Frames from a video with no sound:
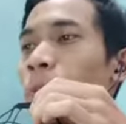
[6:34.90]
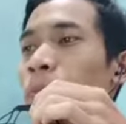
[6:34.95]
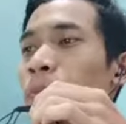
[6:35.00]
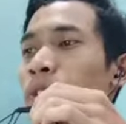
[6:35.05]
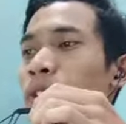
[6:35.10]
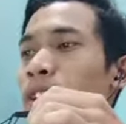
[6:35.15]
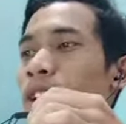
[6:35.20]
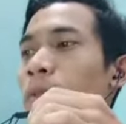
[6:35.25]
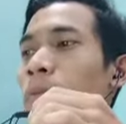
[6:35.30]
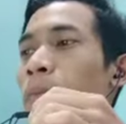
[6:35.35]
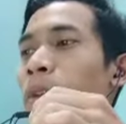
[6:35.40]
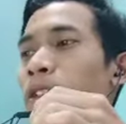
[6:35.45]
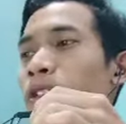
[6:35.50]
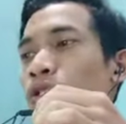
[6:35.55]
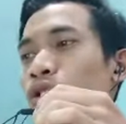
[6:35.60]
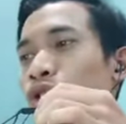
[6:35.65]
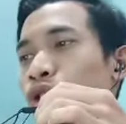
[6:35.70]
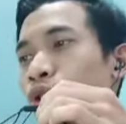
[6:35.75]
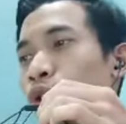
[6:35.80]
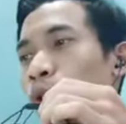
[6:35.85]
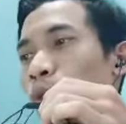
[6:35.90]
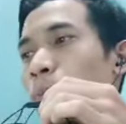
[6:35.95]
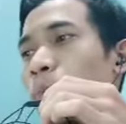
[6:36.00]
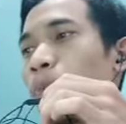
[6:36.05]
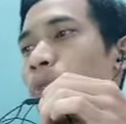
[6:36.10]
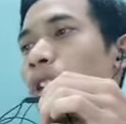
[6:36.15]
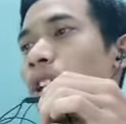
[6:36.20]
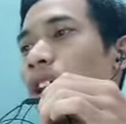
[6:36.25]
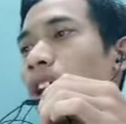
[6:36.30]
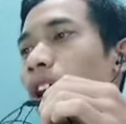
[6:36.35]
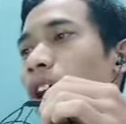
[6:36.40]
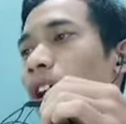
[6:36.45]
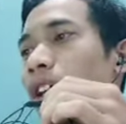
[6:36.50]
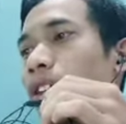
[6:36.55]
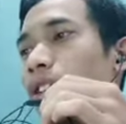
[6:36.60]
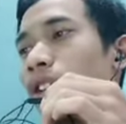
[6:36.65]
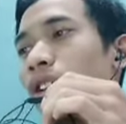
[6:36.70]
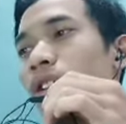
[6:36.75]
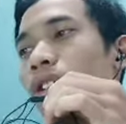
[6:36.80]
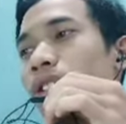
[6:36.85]
optical microscope.
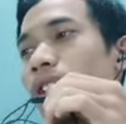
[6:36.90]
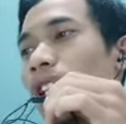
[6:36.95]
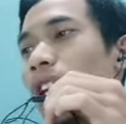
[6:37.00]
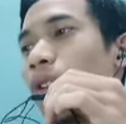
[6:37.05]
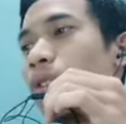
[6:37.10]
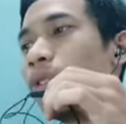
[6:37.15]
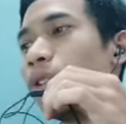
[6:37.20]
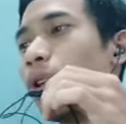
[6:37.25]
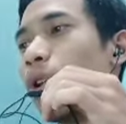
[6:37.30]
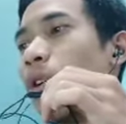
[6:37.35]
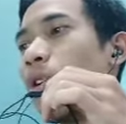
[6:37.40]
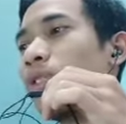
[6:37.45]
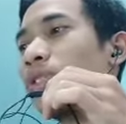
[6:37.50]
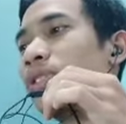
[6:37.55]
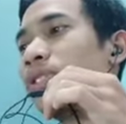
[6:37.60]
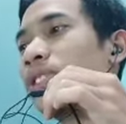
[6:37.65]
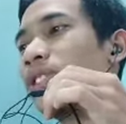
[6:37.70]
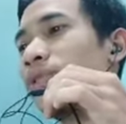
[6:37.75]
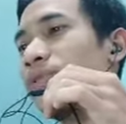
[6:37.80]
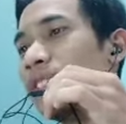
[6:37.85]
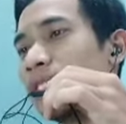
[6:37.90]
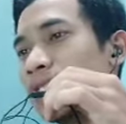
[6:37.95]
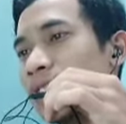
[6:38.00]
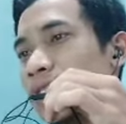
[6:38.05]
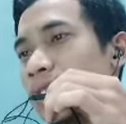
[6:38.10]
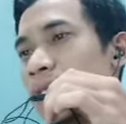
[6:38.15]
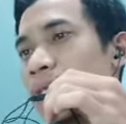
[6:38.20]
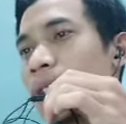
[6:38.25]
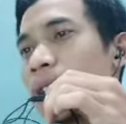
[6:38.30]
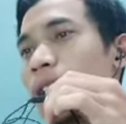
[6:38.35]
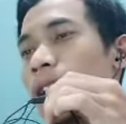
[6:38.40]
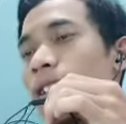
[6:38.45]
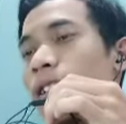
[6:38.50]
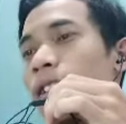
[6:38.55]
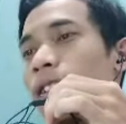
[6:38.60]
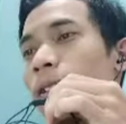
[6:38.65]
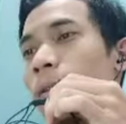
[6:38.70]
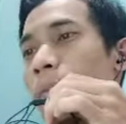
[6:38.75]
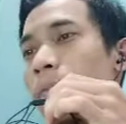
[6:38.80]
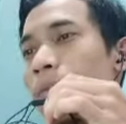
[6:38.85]
Note down your observation.
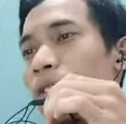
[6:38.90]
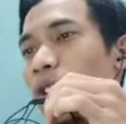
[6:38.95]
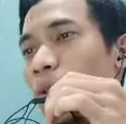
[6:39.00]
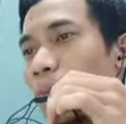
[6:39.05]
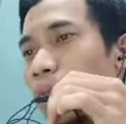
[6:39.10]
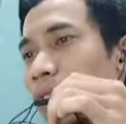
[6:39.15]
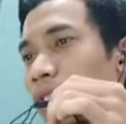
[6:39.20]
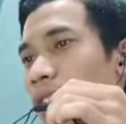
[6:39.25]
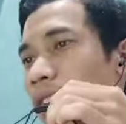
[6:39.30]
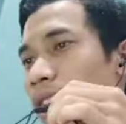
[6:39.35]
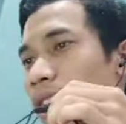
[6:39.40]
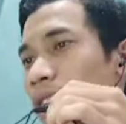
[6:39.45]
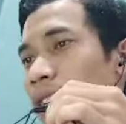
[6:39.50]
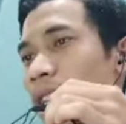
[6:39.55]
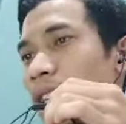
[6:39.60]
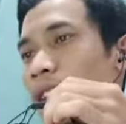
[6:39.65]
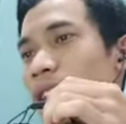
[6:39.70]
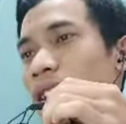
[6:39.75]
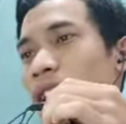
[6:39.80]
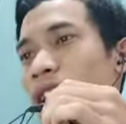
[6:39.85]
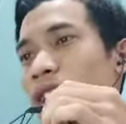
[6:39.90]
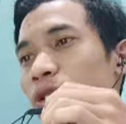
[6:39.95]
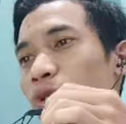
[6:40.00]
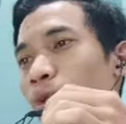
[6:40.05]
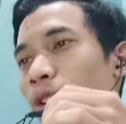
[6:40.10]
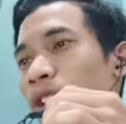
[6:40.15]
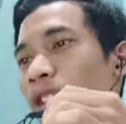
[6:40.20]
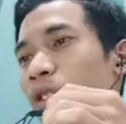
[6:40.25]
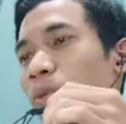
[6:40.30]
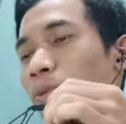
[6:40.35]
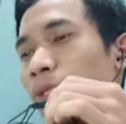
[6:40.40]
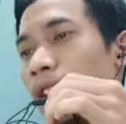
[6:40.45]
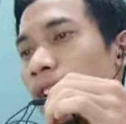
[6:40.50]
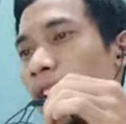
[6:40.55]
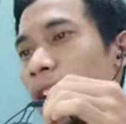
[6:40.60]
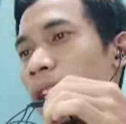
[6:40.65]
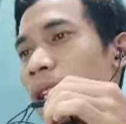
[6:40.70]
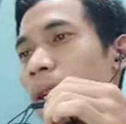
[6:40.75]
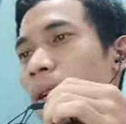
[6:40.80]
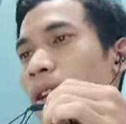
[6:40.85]
Number 9 and the last one, number
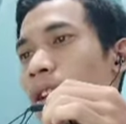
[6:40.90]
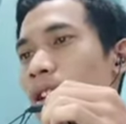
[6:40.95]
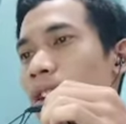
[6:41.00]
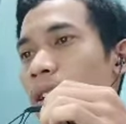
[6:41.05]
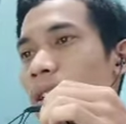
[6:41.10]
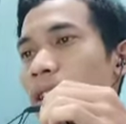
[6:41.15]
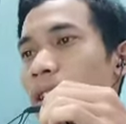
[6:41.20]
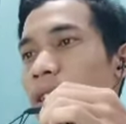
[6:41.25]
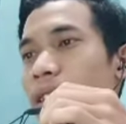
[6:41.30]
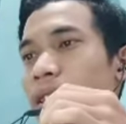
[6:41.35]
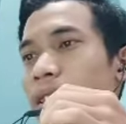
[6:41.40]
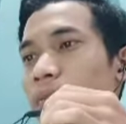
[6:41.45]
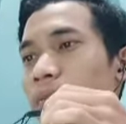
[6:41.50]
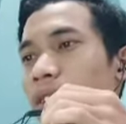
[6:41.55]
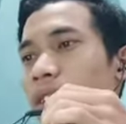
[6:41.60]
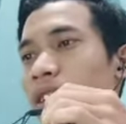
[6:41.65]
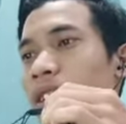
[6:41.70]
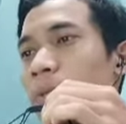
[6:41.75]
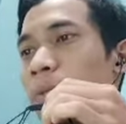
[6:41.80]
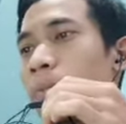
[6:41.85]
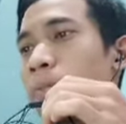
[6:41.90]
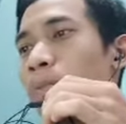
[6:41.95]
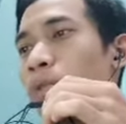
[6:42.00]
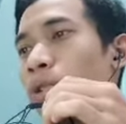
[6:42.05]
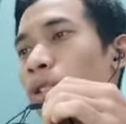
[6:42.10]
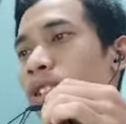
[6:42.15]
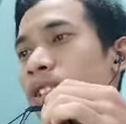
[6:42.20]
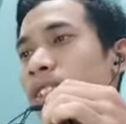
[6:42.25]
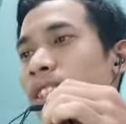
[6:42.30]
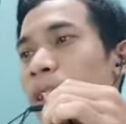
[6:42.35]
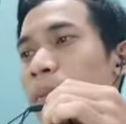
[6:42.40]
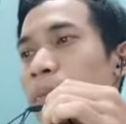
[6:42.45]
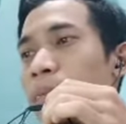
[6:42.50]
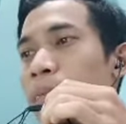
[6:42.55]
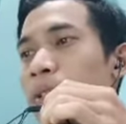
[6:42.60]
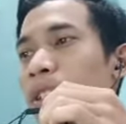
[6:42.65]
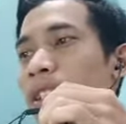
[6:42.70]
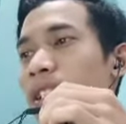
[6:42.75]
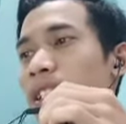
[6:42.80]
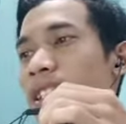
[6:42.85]
9. Immerse the polished
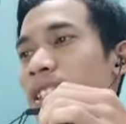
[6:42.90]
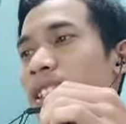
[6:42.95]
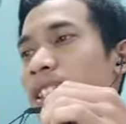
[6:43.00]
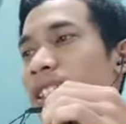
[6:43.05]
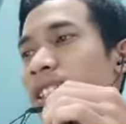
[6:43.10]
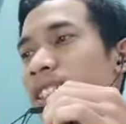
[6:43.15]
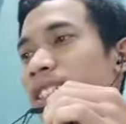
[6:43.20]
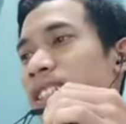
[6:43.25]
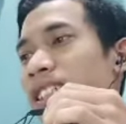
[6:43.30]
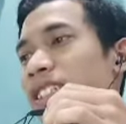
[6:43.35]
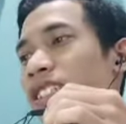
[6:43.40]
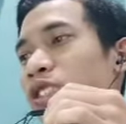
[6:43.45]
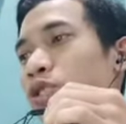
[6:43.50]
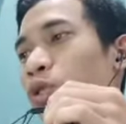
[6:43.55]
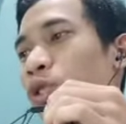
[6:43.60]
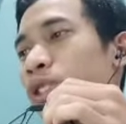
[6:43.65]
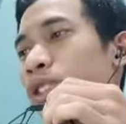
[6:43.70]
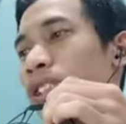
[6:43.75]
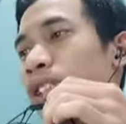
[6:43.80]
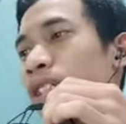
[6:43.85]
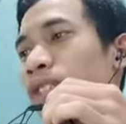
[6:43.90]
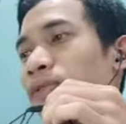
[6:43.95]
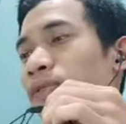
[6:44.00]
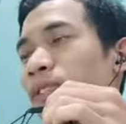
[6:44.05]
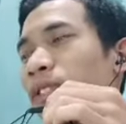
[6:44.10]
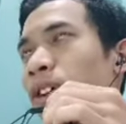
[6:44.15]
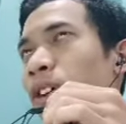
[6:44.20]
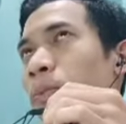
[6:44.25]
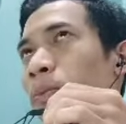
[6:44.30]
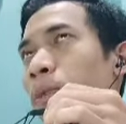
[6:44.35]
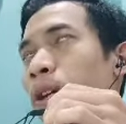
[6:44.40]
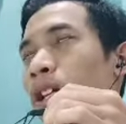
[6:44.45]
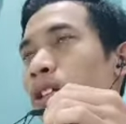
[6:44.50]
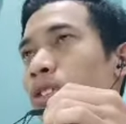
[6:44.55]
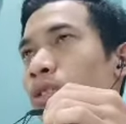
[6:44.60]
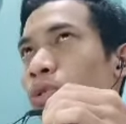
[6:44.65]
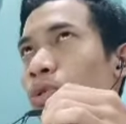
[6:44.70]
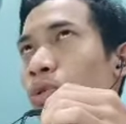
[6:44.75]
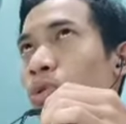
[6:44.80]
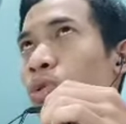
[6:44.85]
sample in the etching solution for about
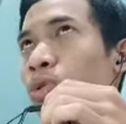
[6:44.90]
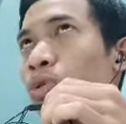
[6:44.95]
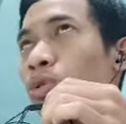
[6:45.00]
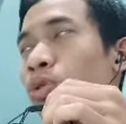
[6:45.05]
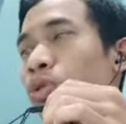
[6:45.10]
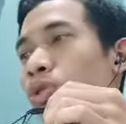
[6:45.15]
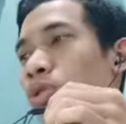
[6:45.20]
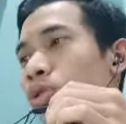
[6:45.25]
2-3